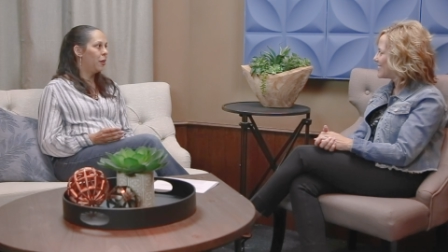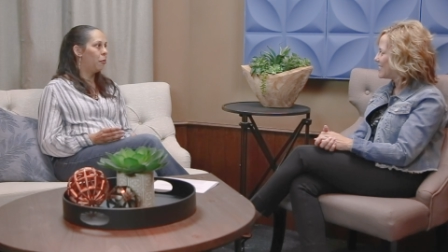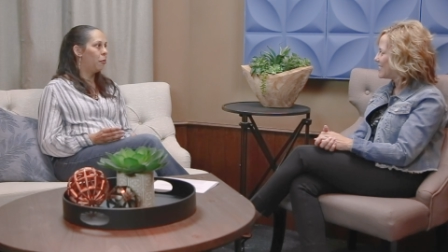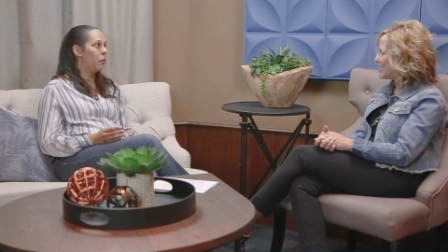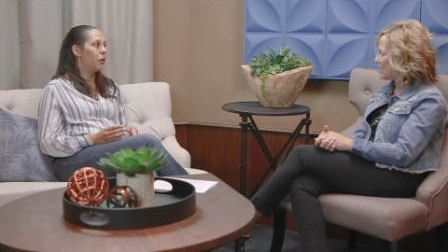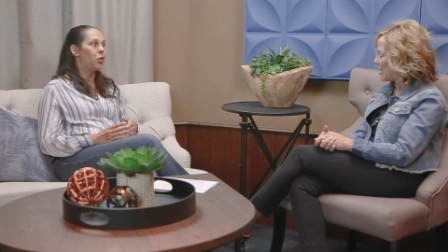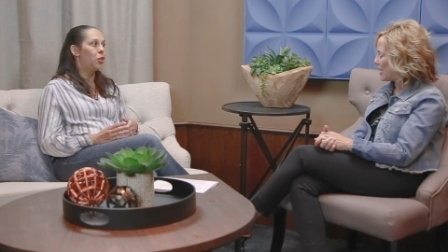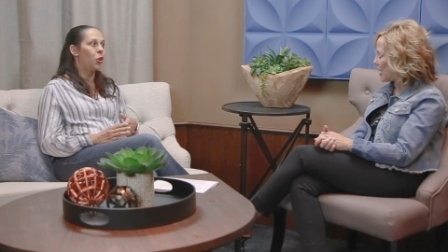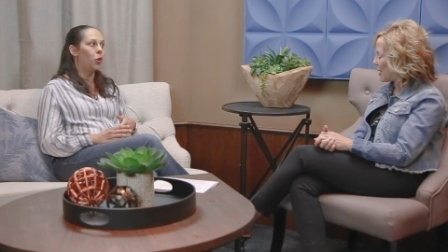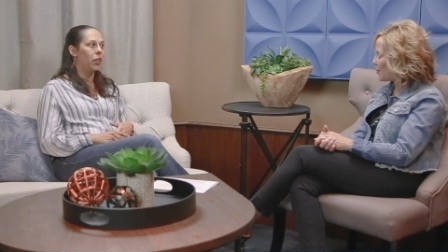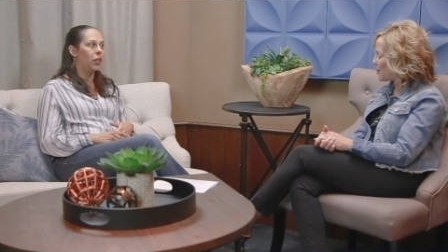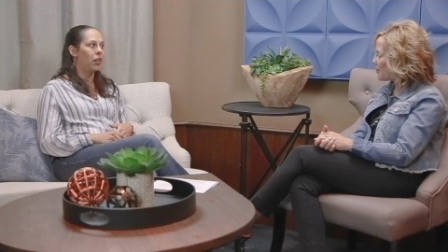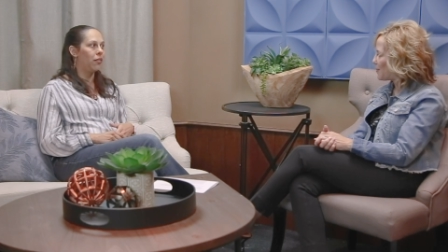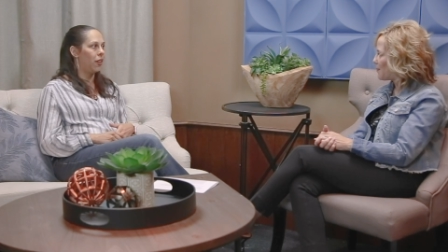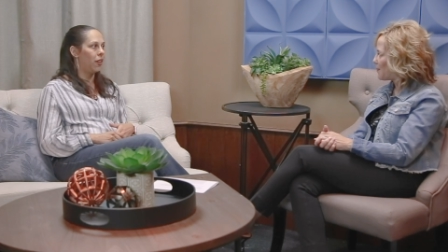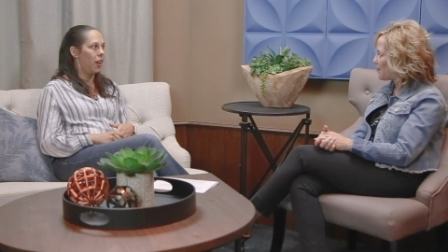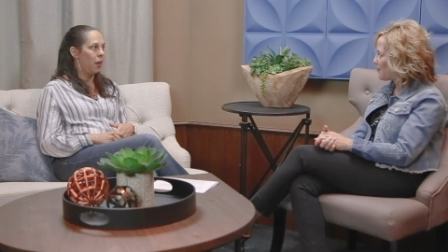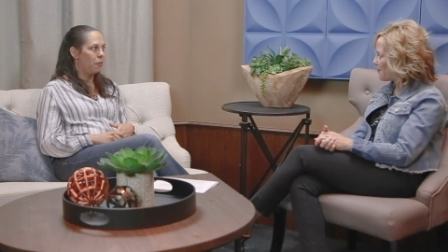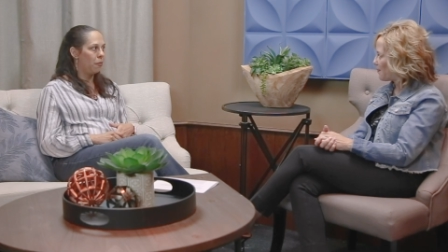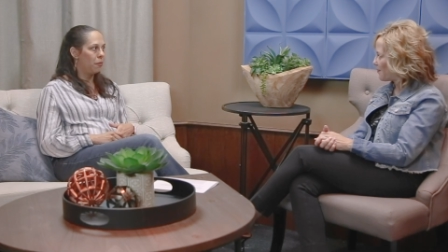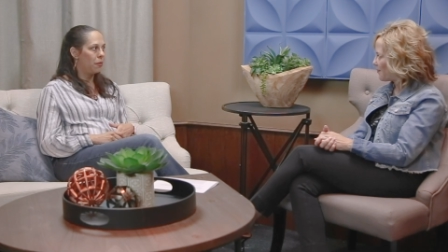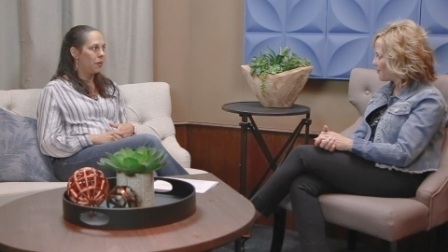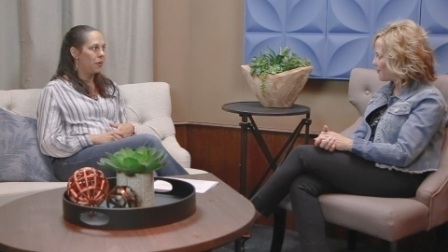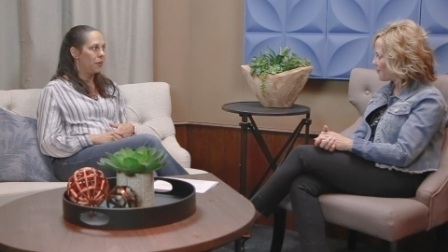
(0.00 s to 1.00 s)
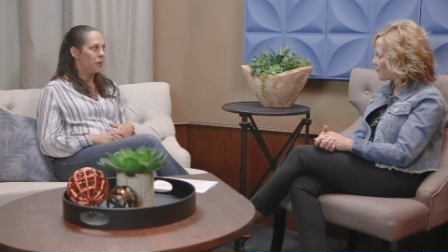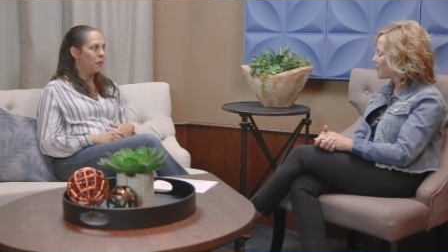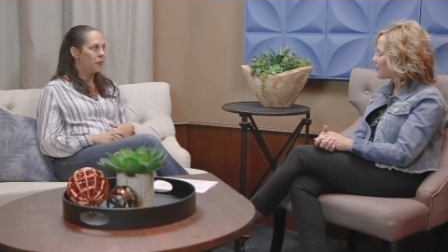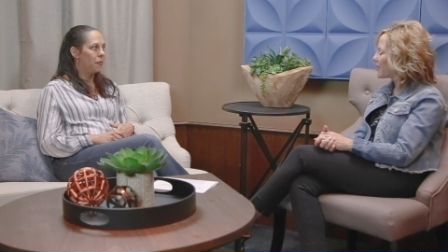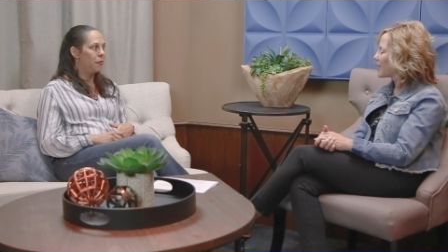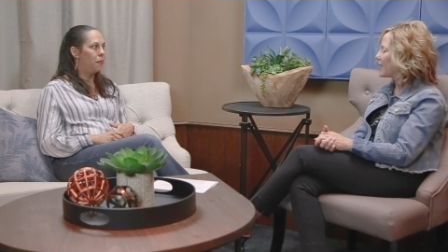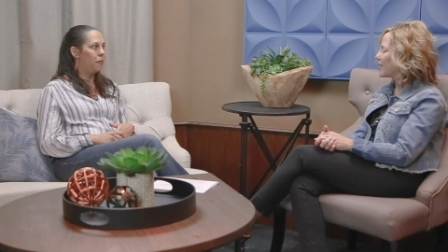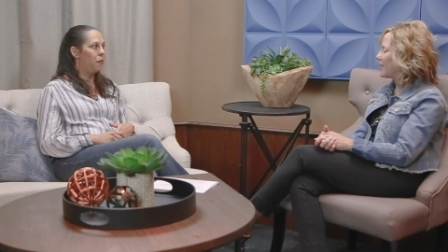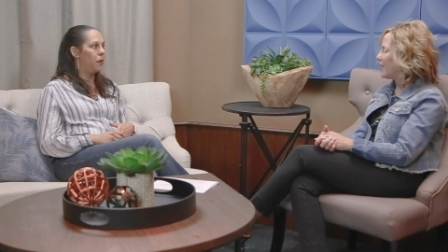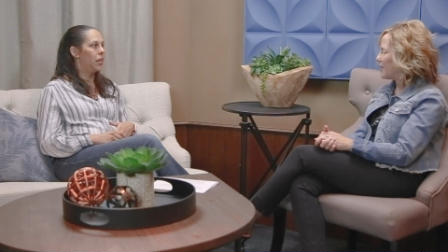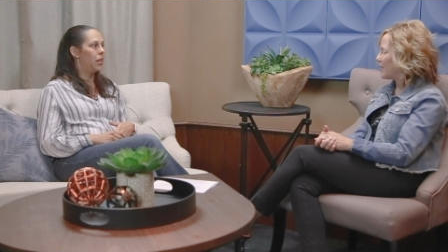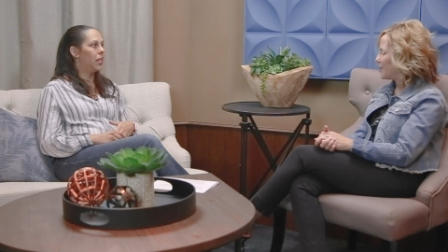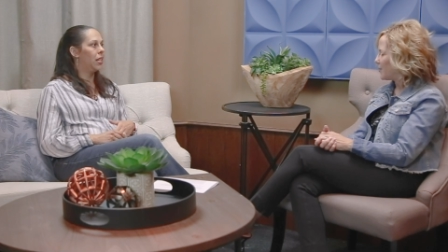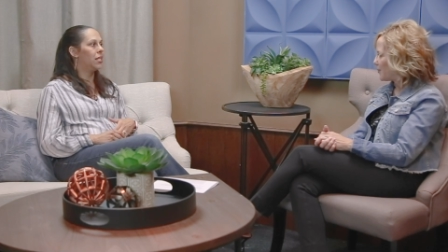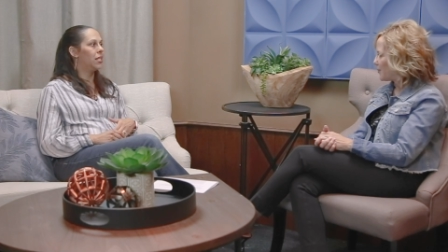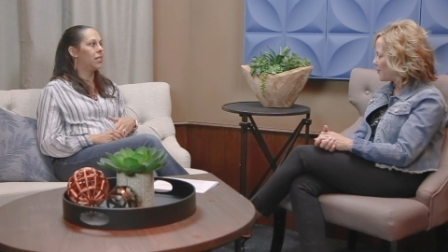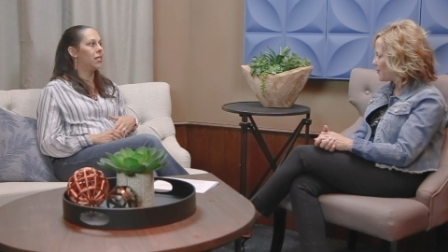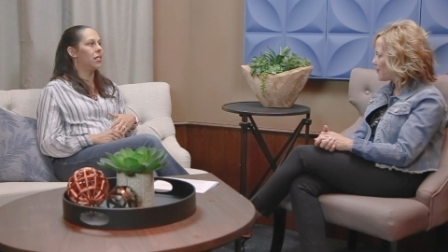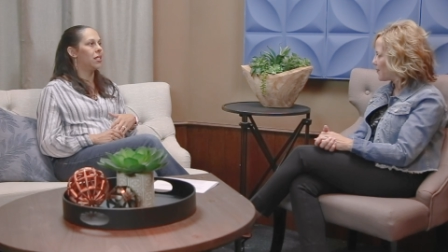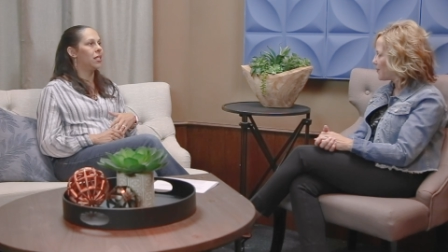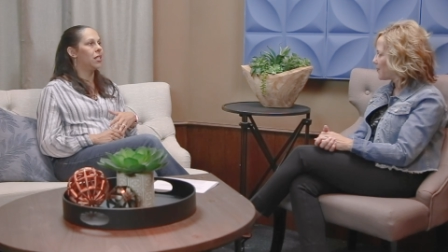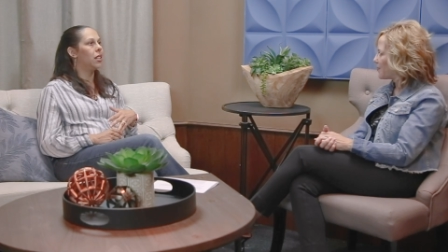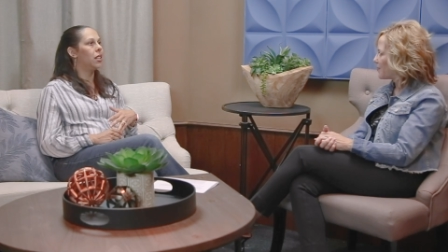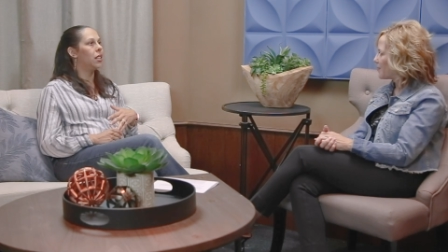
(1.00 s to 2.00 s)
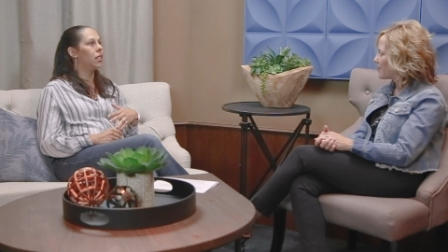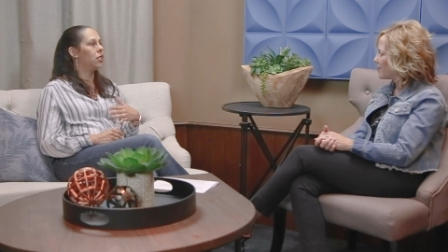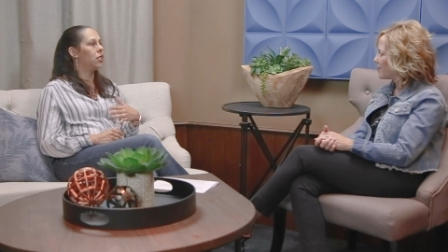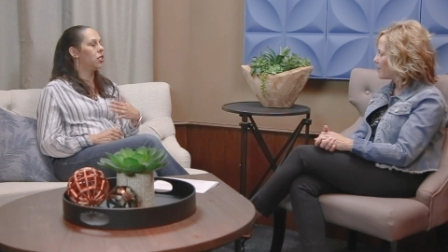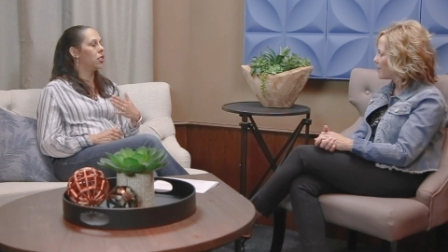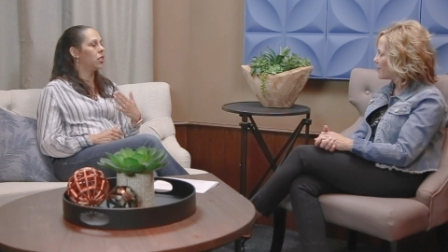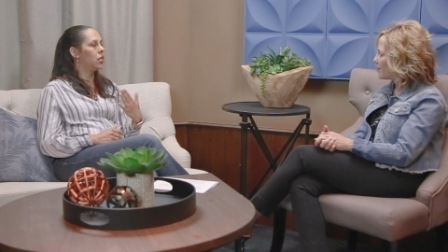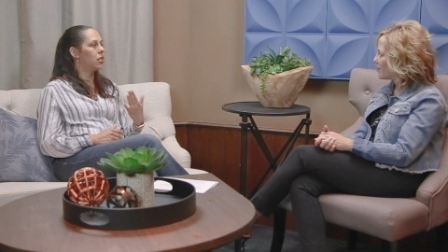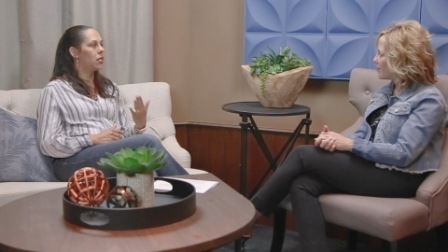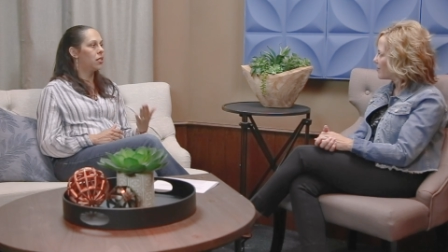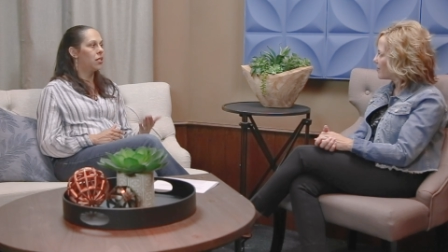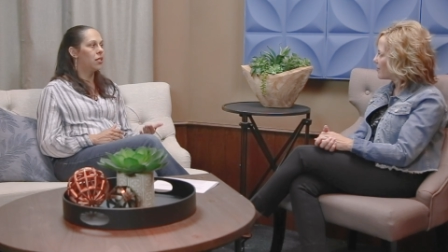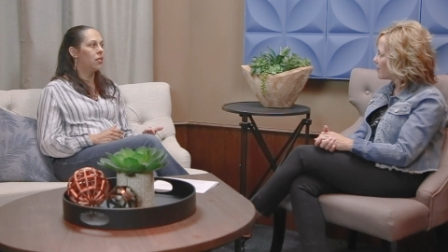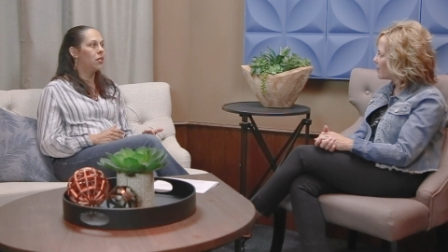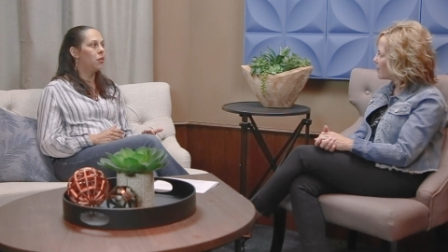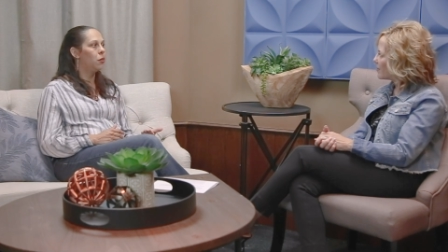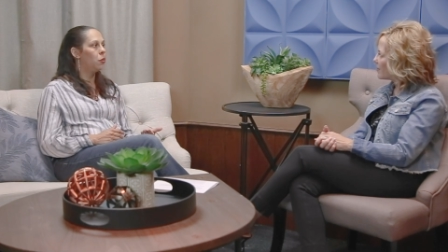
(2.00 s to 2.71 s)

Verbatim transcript: but don't give up because it it just